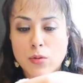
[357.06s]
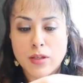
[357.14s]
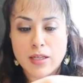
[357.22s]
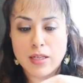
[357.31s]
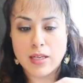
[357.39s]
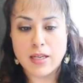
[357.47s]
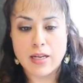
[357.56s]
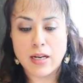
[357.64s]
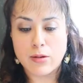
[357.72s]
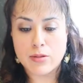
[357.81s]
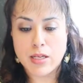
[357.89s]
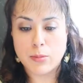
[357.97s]
really need it.
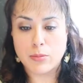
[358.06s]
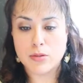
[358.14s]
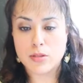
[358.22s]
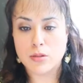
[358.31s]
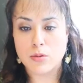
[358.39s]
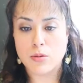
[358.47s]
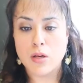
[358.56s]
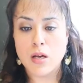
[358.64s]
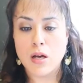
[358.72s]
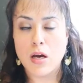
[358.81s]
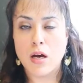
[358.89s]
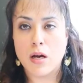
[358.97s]
I was able to
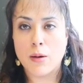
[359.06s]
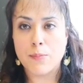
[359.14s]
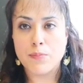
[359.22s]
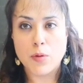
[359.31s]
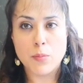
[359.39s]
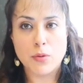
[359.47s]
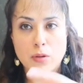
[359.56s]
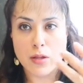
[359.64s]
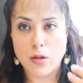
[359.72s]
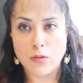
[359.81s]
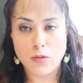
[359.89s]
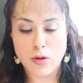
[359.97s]
um, pull it
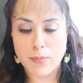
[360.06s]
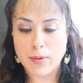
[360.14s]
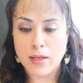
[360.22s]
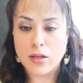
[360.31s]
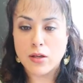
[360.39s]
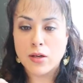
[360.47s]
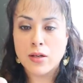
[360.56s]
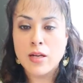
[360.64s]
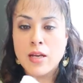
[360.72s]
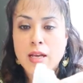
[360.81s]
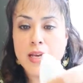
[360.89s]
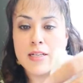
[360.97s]
over and be good.
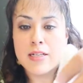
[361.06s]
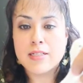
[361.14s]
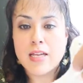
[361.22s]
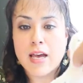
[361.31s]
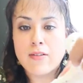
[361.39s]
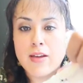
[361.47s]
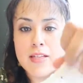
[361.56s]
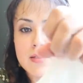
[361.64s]
It does have a